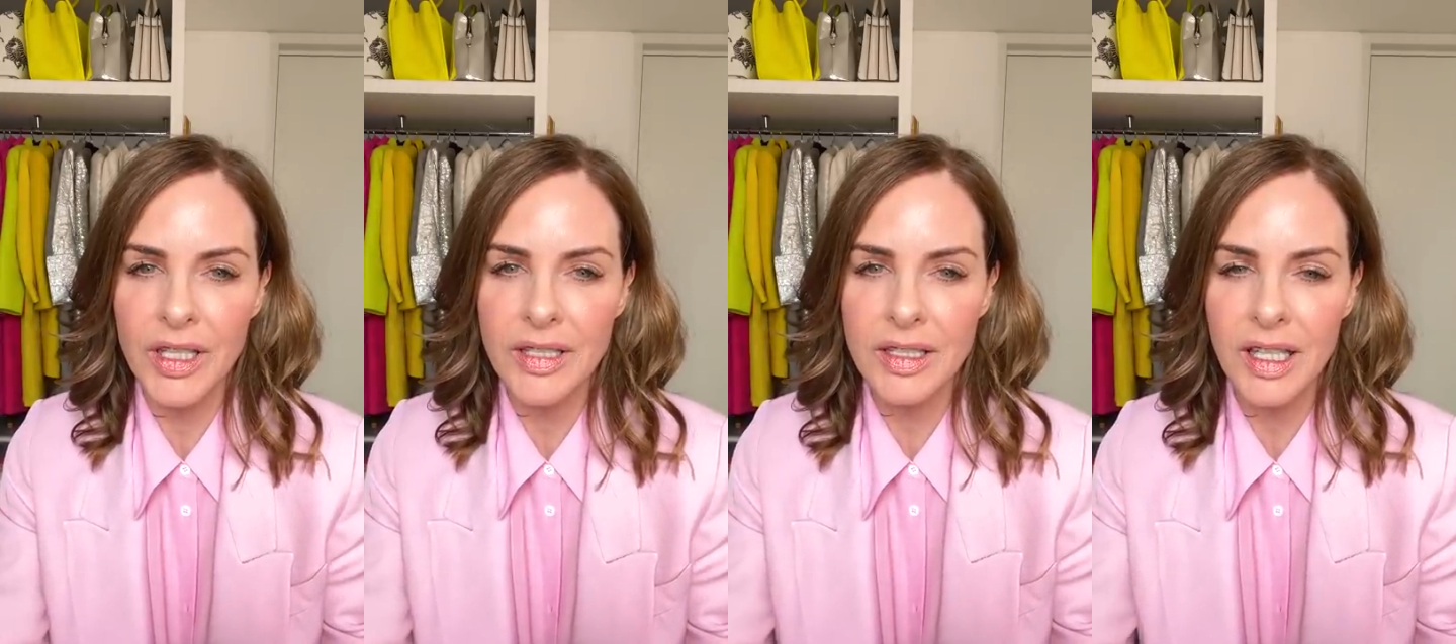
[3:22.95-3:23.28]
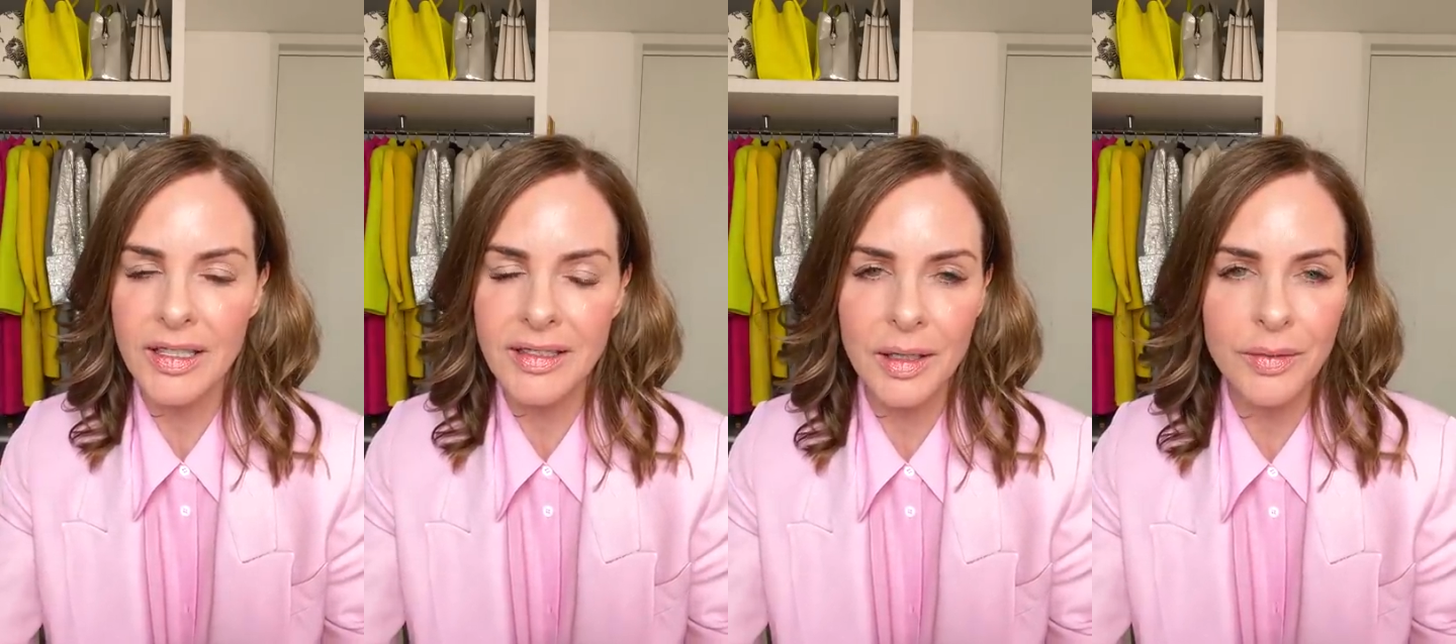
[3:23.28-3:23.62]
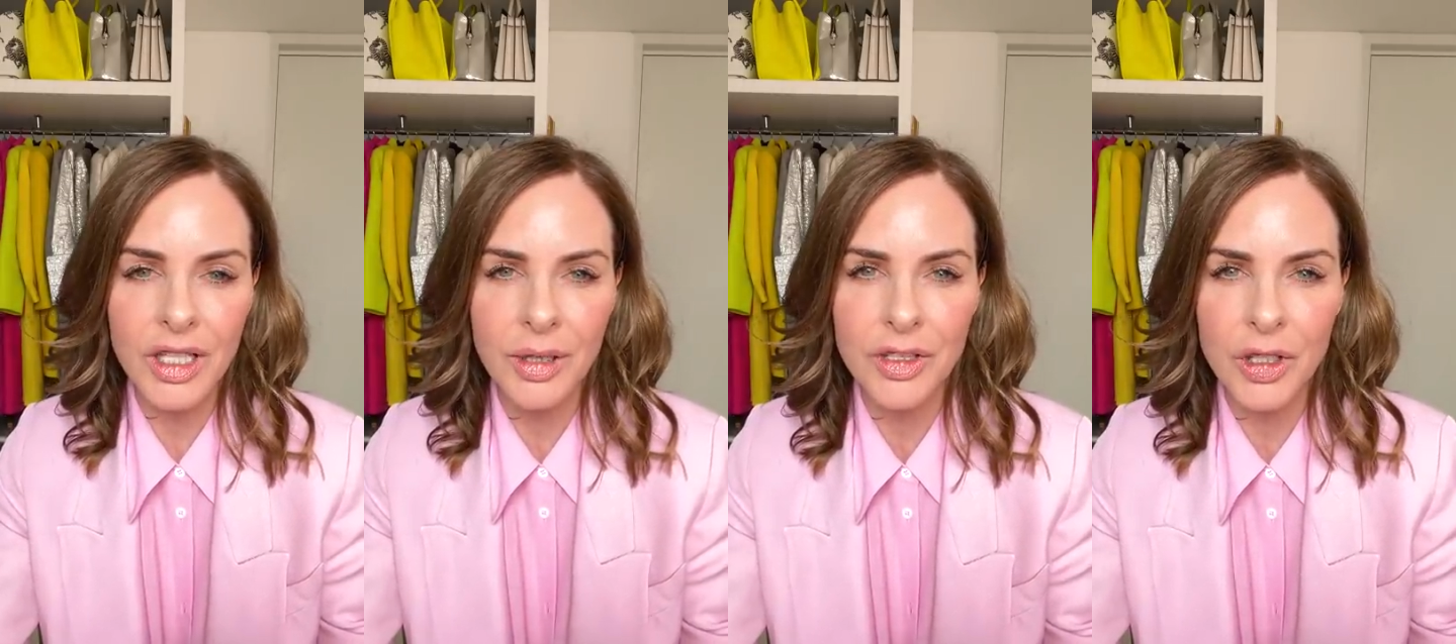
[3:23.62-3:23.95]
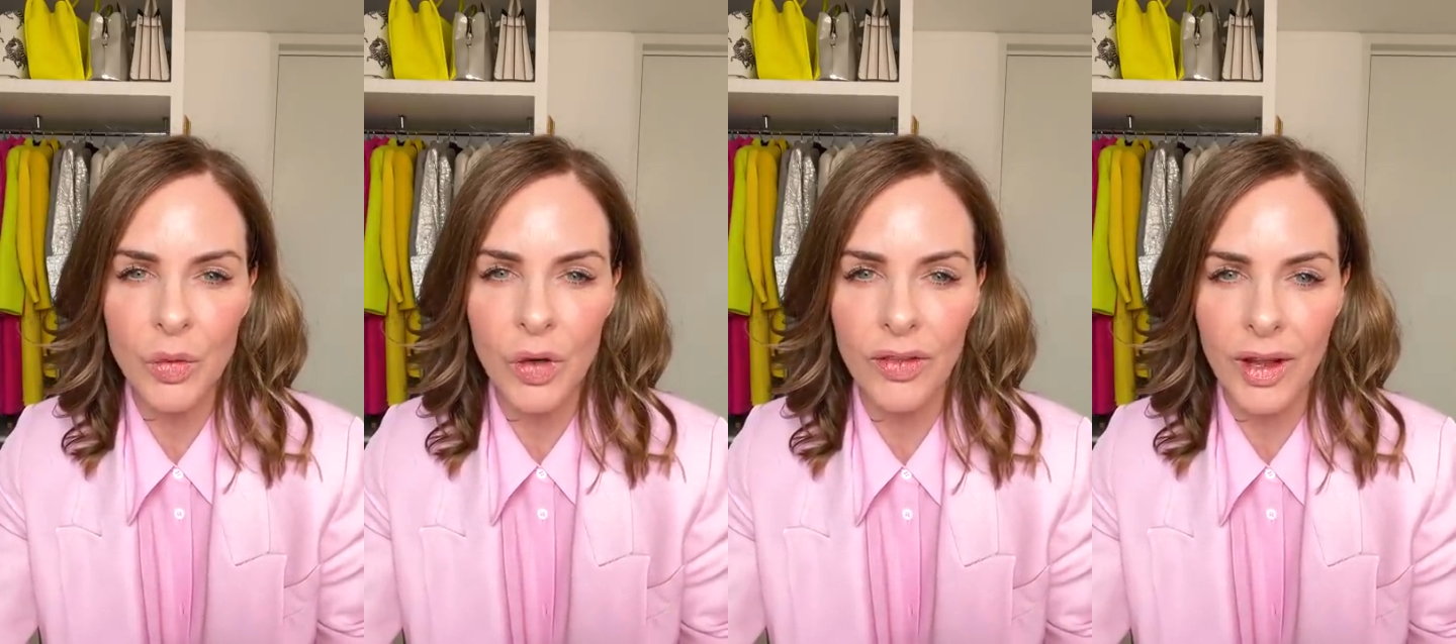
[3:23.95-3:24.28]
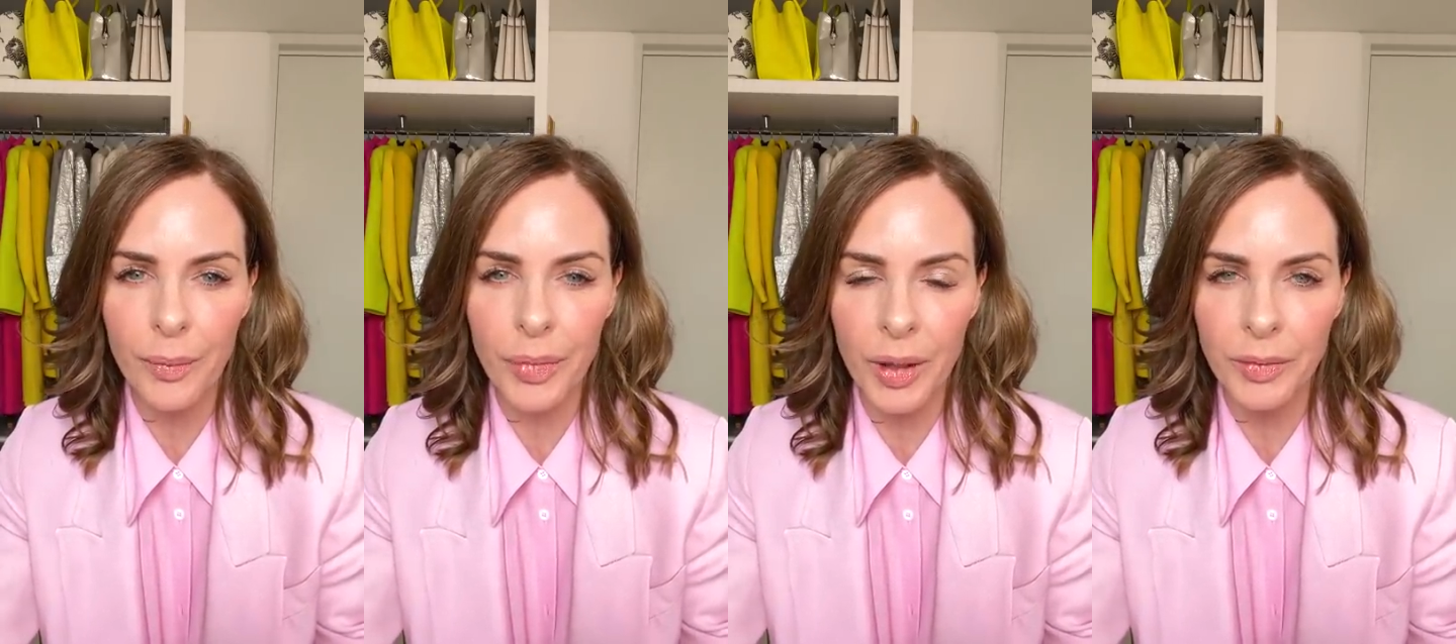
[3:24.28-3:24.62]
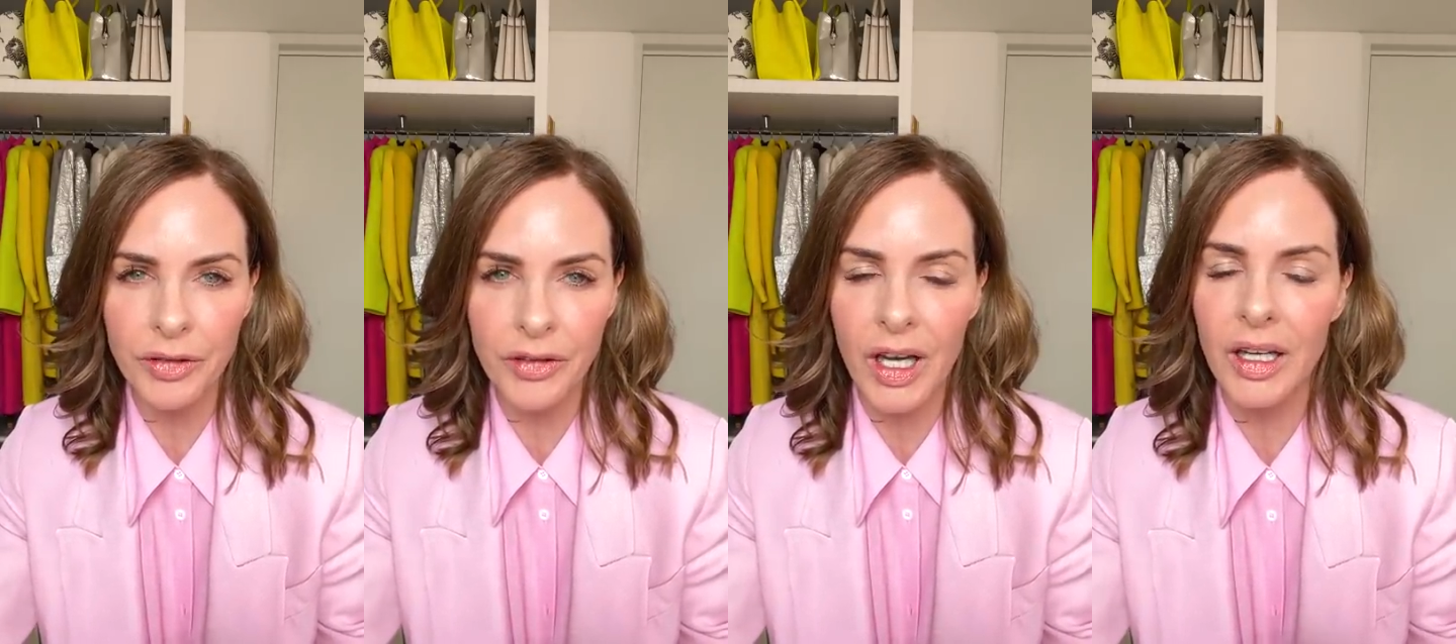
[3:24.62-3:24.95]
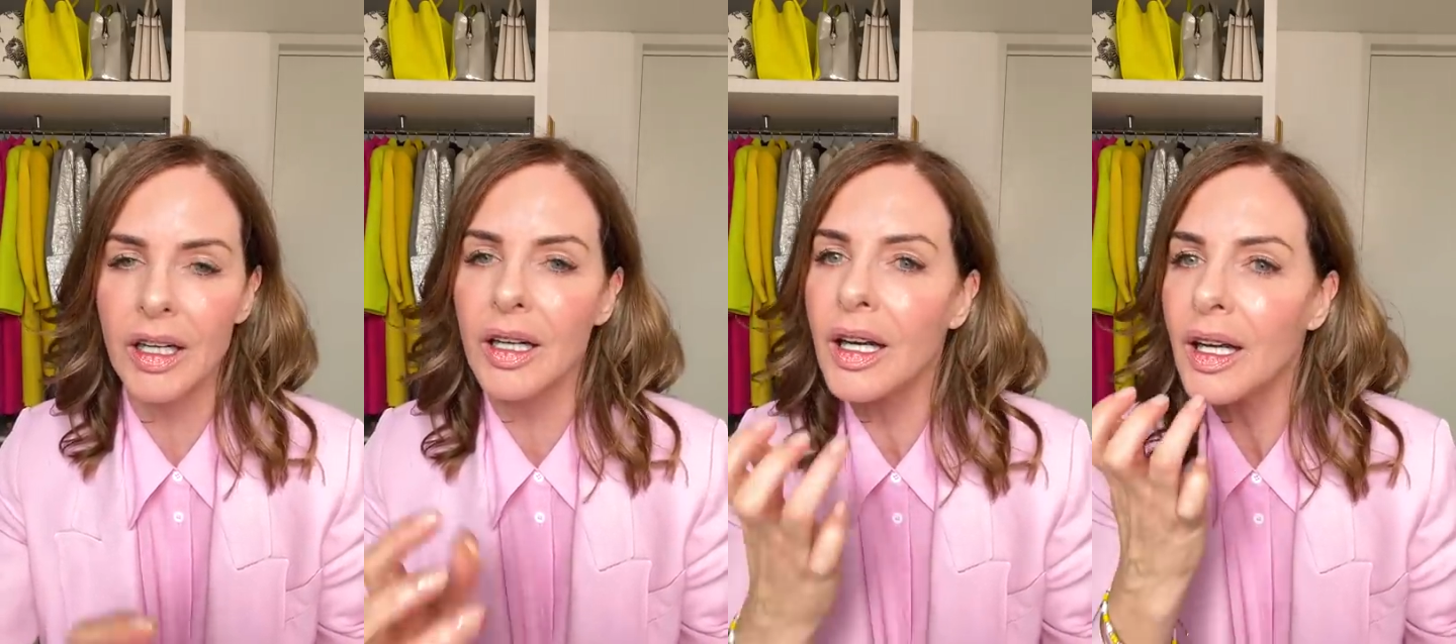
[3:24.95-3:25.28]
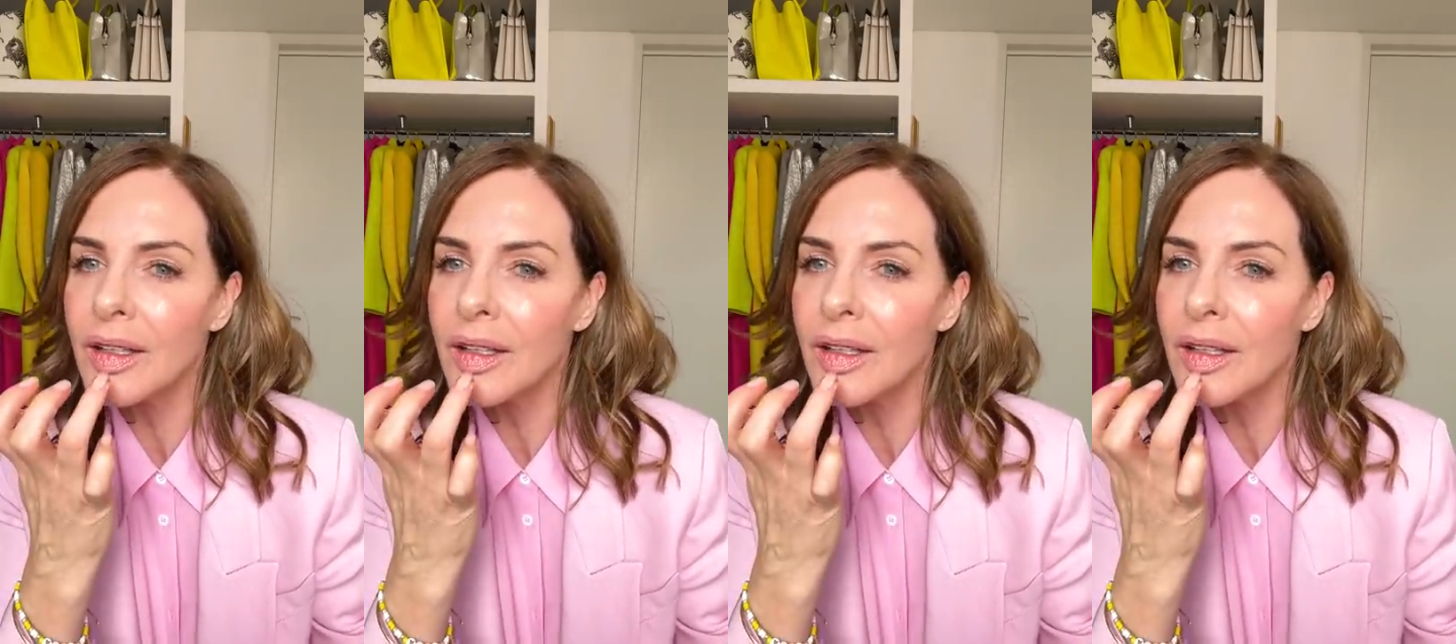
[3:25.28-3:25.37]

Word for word: it's like sometimes you want that pump of colour.